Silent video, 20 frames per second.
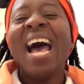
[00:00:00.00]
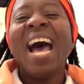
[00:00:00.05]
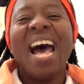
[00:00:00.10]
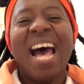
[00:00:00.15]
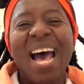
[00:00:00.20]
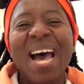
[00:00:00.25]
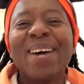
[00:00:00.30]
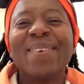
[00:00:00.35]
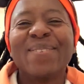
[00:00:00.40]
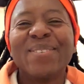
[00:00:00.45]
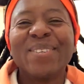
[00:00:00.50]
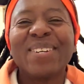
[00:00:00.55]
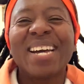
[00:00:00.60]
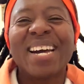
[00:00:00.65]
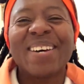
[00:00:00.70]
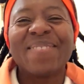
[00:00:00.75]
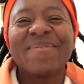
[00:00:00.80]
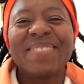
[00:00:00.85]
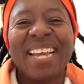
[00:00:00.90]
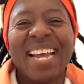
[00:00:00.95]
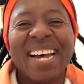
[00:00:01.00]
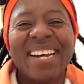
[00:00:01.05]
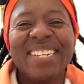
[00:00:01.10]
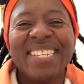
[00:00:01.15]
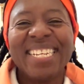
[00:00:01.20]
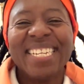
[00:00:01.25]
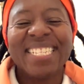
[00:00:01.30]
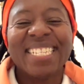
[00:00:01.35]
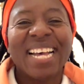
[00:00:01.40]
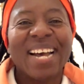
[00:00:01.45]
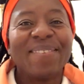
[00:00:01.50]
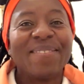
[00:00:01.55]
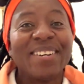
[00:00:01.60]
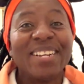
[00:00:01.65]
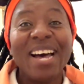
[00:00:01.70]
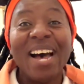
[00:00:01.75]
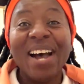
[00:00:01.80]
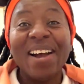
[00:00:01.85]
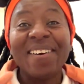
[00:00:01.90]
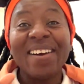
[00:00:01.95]
I will calm down. Yes, I
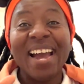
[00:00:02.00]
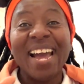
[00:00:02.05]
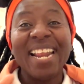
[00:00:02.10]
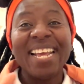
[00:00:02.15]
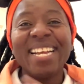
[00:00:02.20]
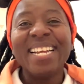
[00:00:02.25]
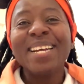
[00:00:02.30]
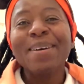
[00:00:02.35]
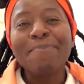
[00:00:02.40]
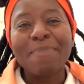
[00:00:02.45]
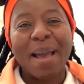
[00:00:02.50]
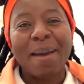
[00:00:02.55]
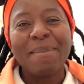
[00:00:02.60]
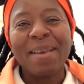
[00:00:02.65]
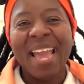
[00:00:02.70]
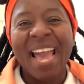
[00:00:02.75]
will. Alrighty, Pammy